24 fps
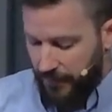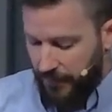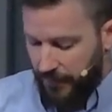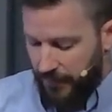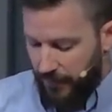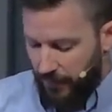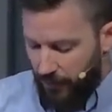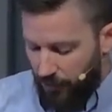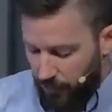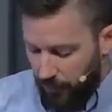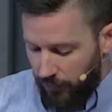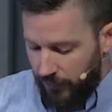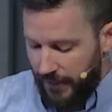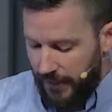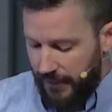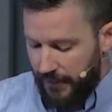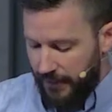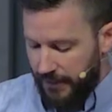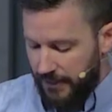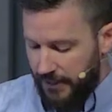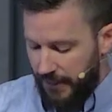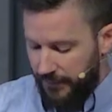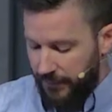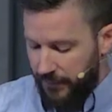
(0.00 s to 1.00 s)
holy and
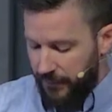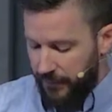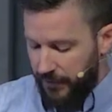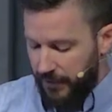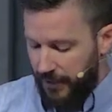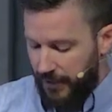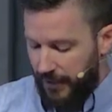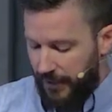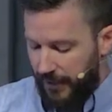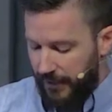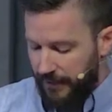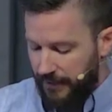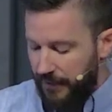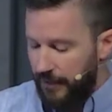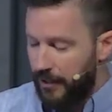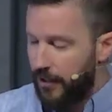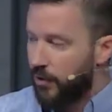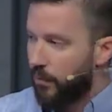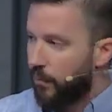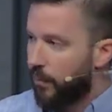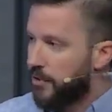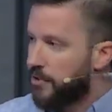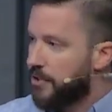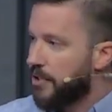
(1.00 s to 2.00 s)
acceptable to God,
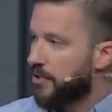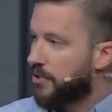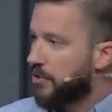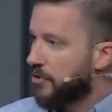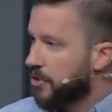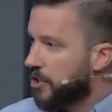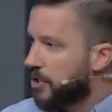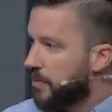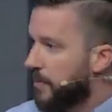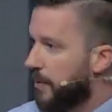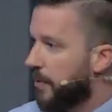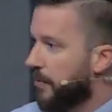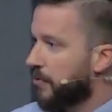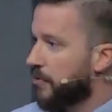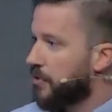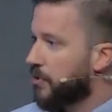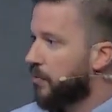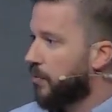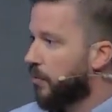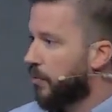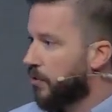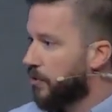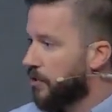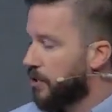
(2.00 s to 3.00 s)
which is your
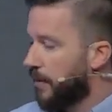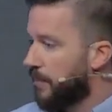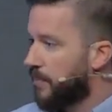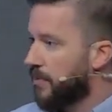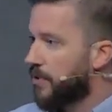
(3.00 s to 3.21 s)
spiritual worship.